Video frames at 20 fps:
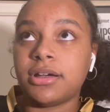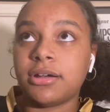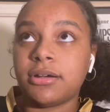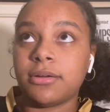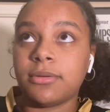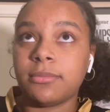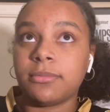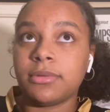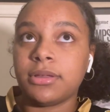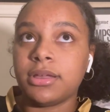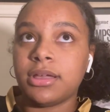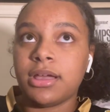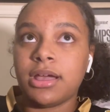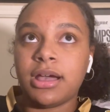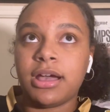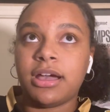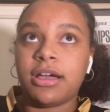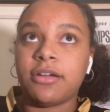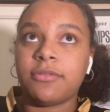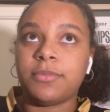
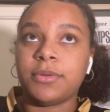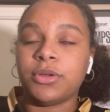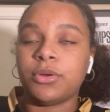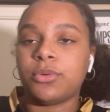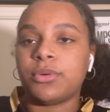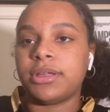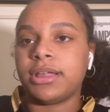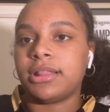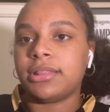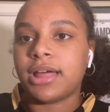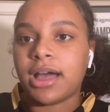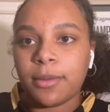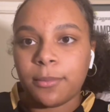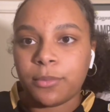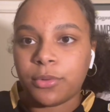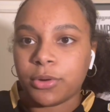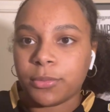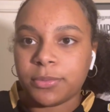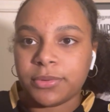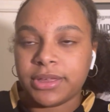I've been going a lot
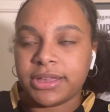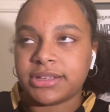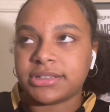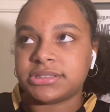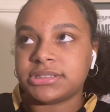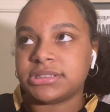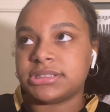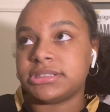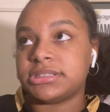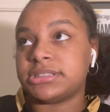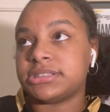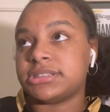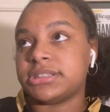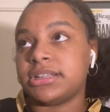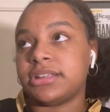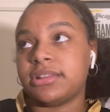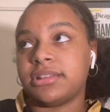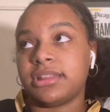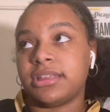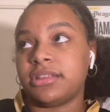more places
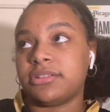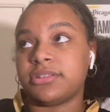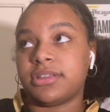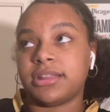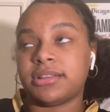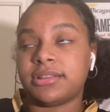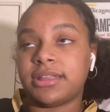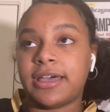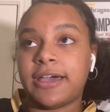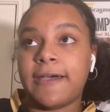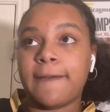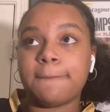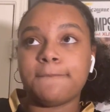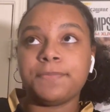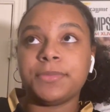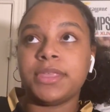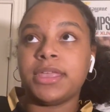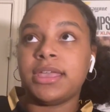and things like that.